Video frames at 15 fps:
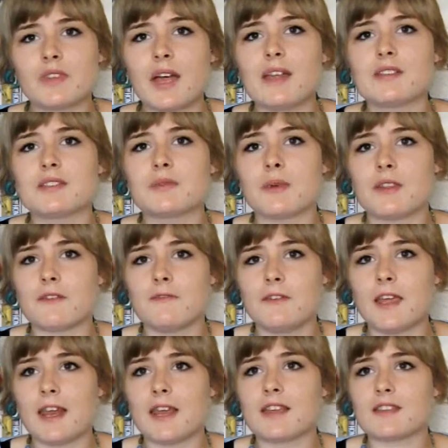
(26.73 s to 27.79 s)
That's where the
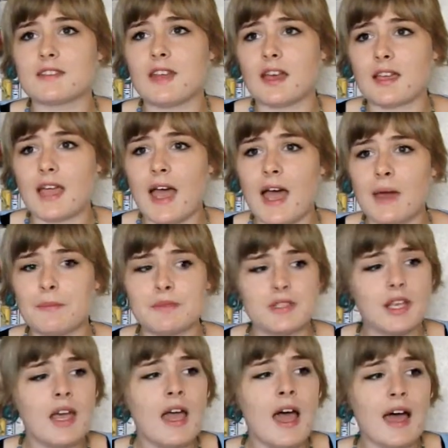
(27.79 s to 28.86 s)
feelings are
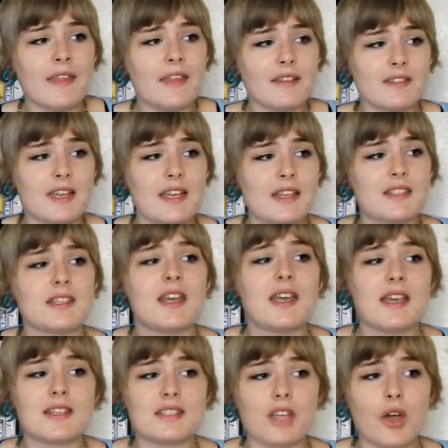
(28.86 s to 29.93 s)
kept, and that's it,
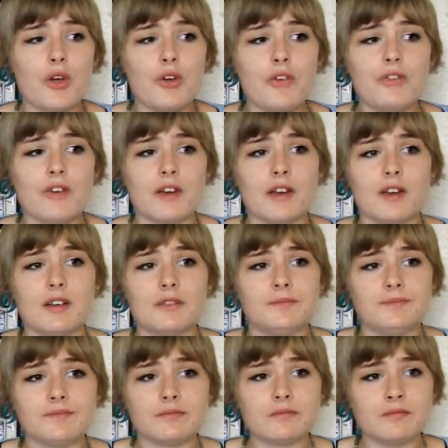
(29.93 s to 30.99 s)
it's over.
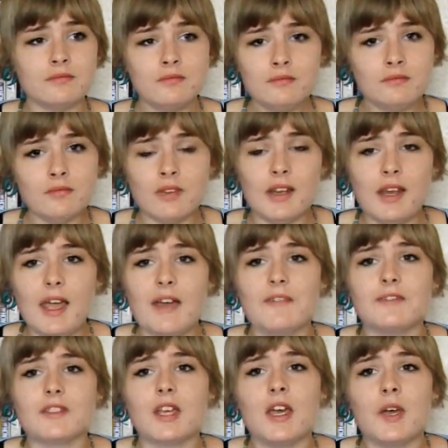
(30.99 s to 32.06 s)

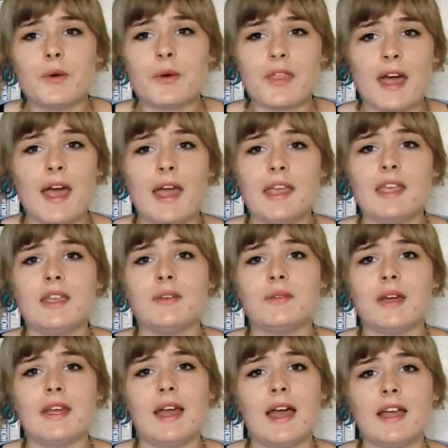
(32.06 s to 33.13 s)
Left with a hanging
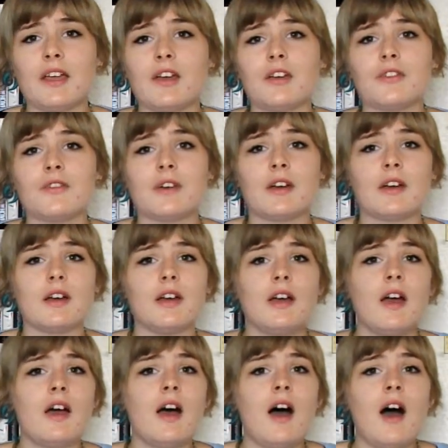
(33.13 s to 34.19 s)
way hangover,
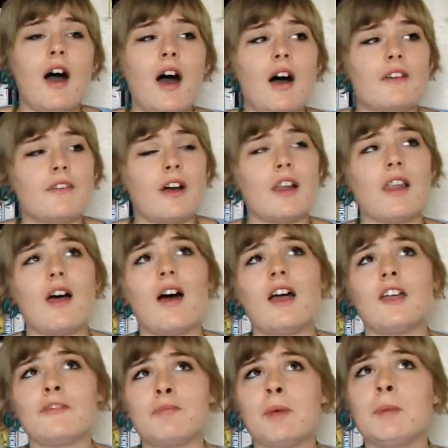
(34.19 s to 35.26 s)
half
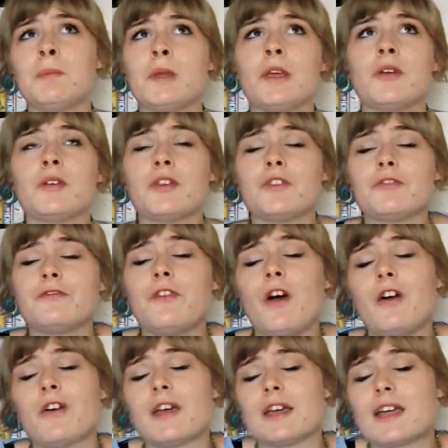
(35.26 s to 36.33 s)
alive,
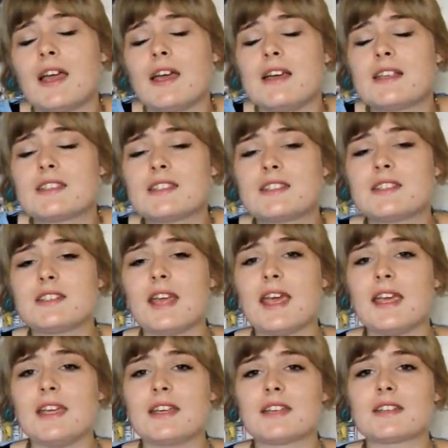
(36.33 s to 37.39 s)
biblio-euphoric
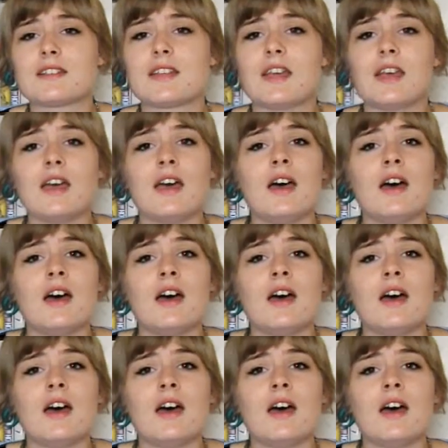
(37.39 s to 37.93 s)
state.